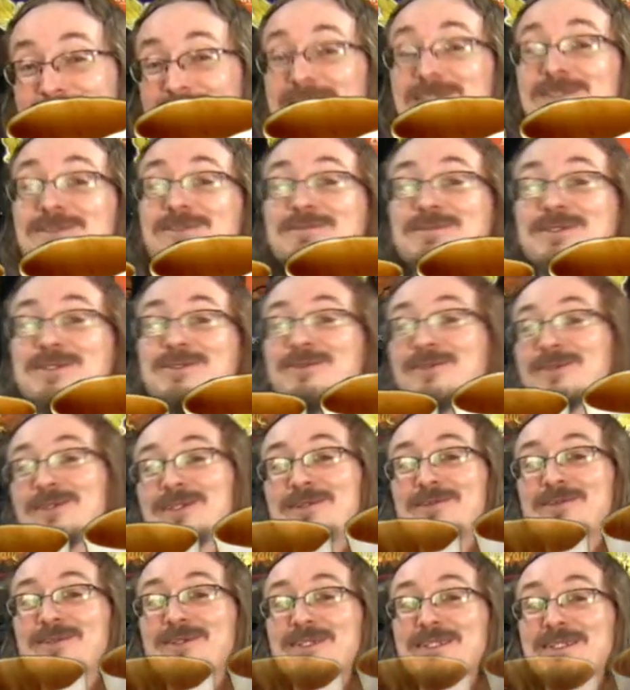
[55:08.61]
this would be
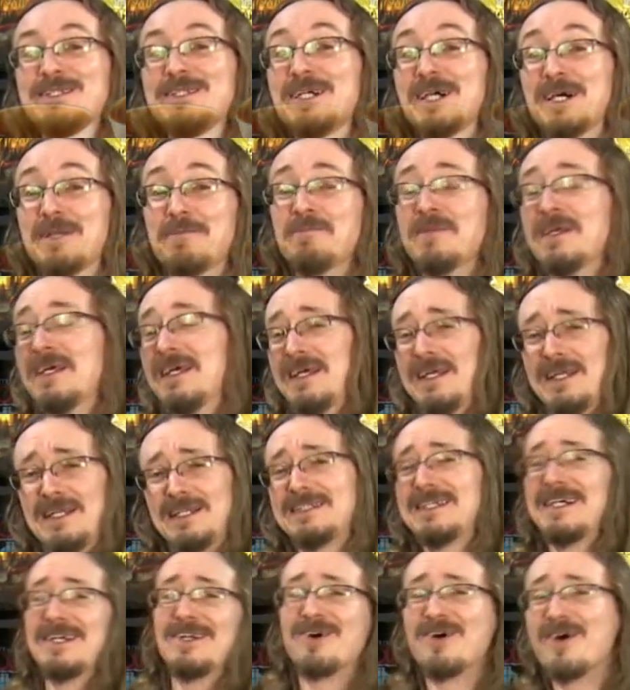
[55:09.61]
really really good.
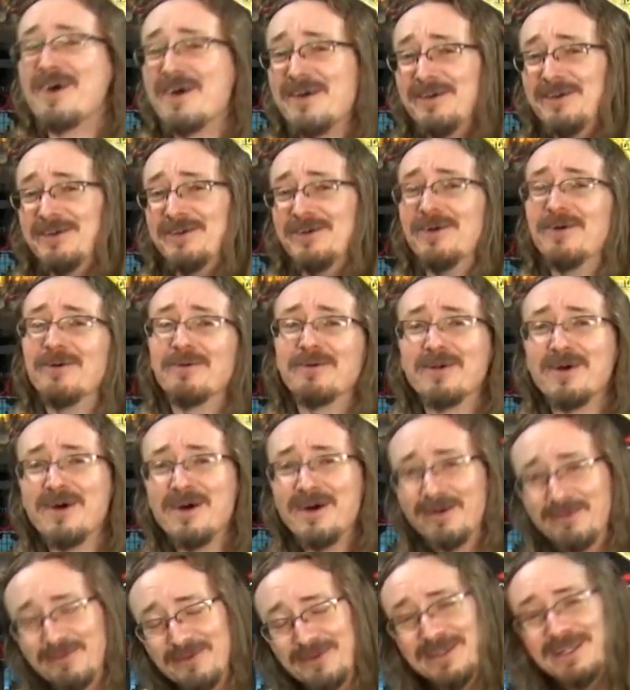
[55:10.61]
It's kind of hard to go
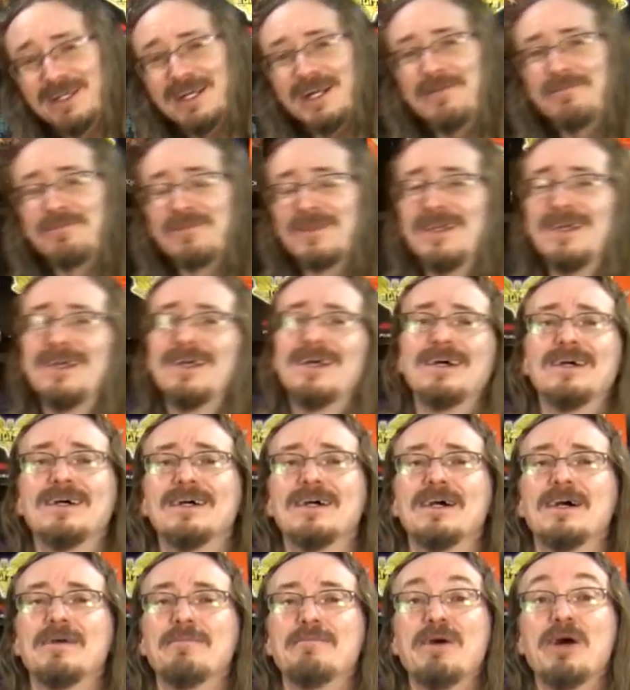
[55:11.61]
wrong with a uh,
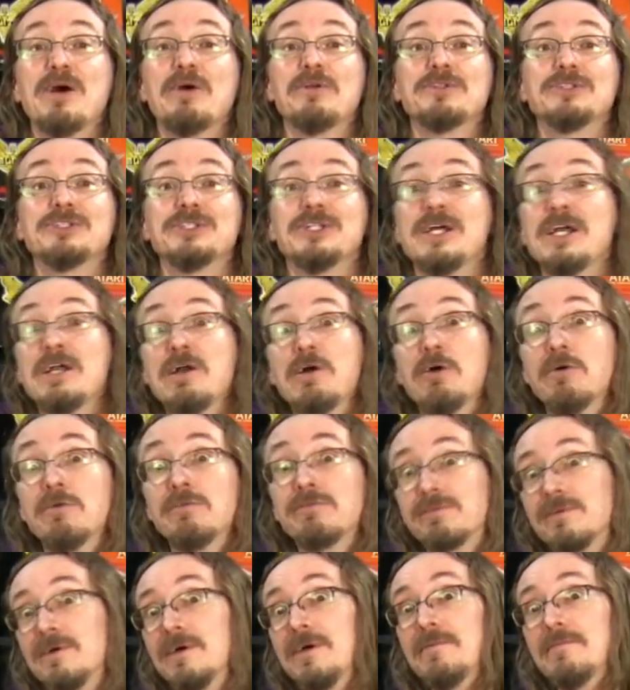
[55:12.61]
a Belgian ale
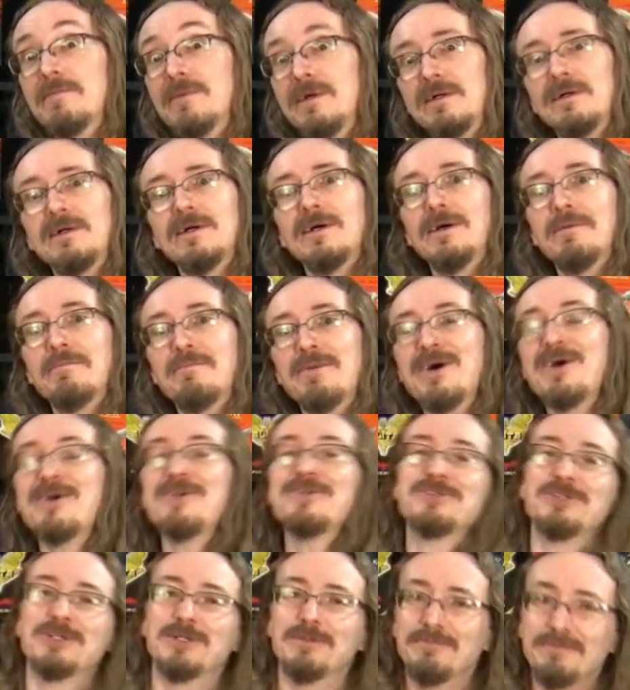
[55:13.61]
from uh,
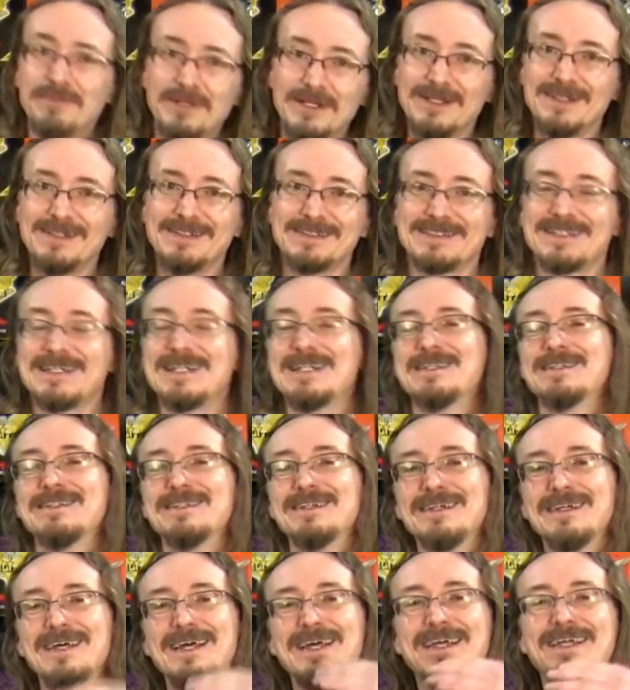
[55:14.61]
Belgium. That's kind of
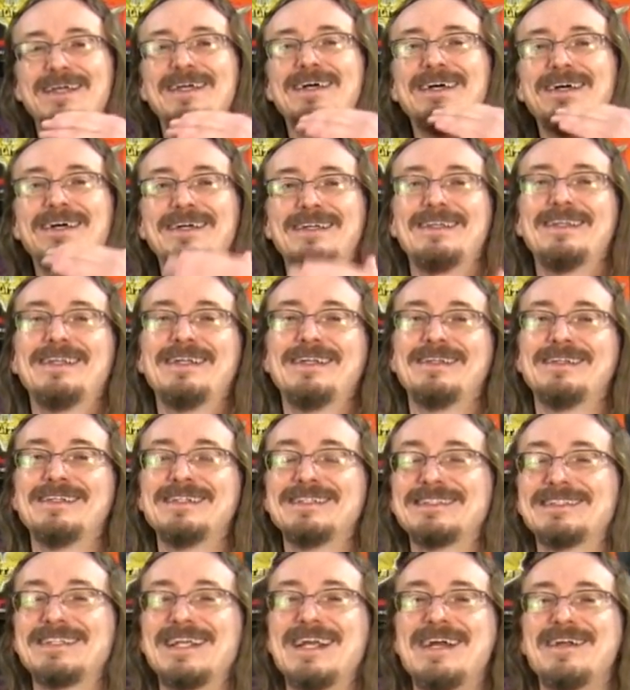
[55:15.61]
the
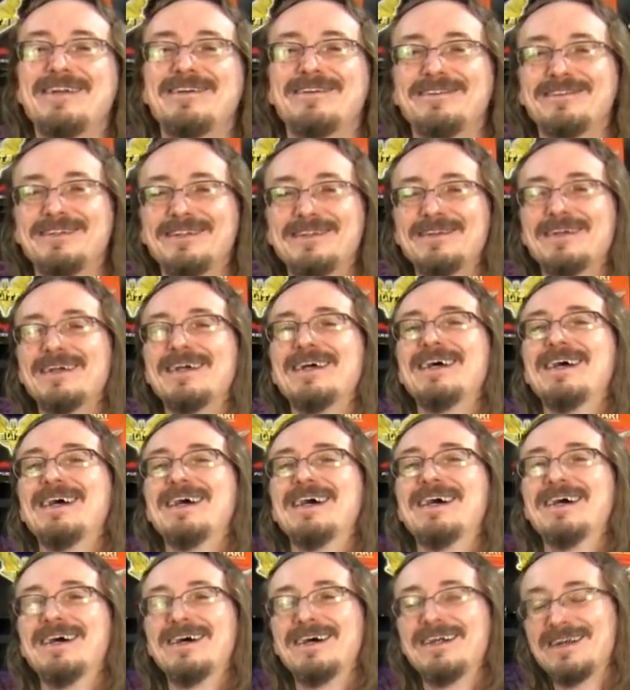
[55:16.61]
the standard that
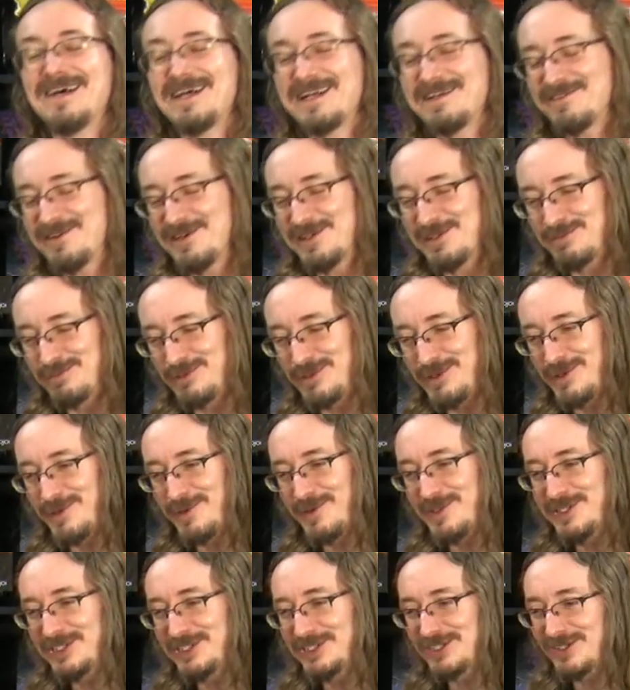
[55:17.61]
uh, a lot of other
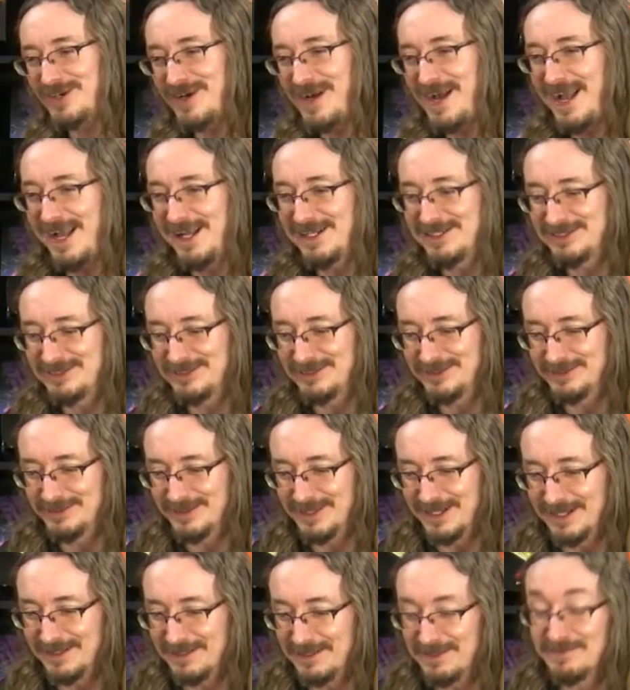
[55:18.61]
breweries try
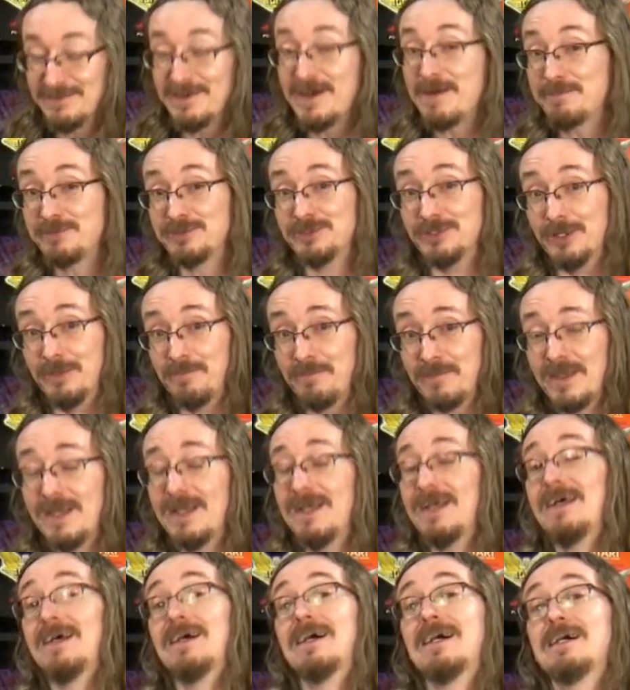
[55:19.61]
to uh, live up to.
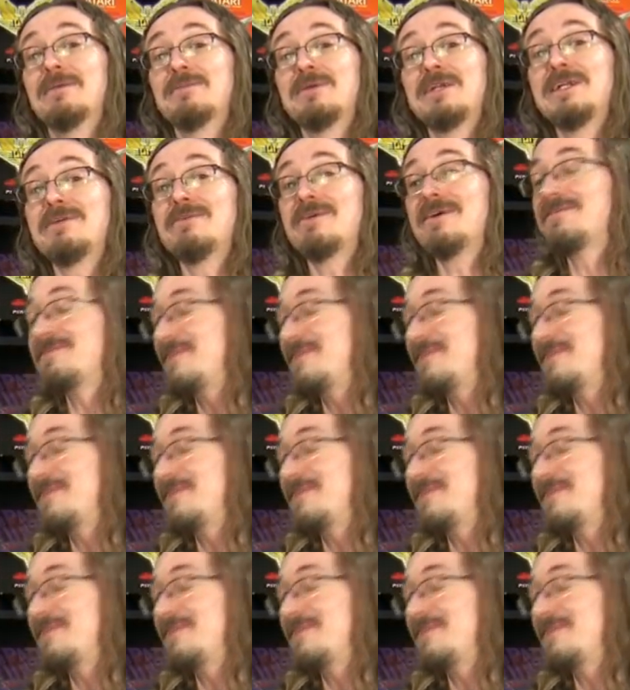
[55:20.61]
but anyway,